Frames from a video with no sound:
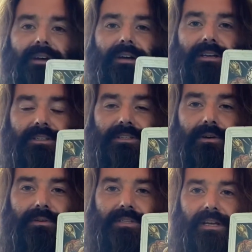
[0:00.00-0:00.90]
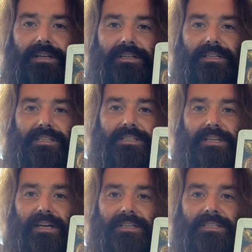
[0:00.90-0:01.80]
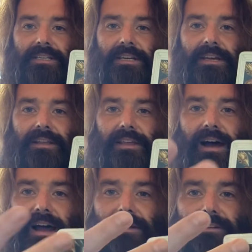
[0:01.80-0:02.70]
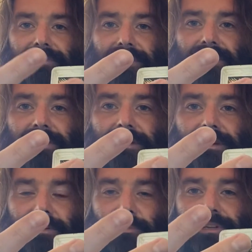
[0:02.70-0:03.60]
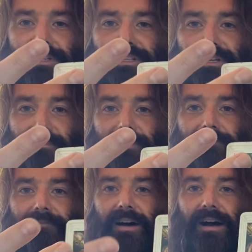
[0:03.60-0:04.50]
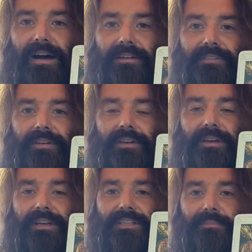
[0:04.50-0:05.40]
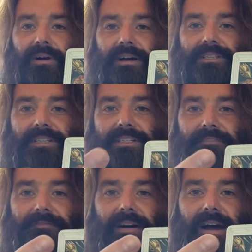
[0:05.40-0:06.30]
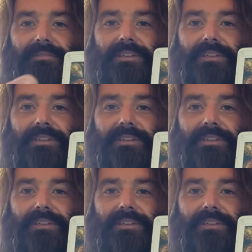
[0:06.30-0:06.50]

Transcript: is associated to 6. The Hierophant, which is numbered 5, is the process of 5 to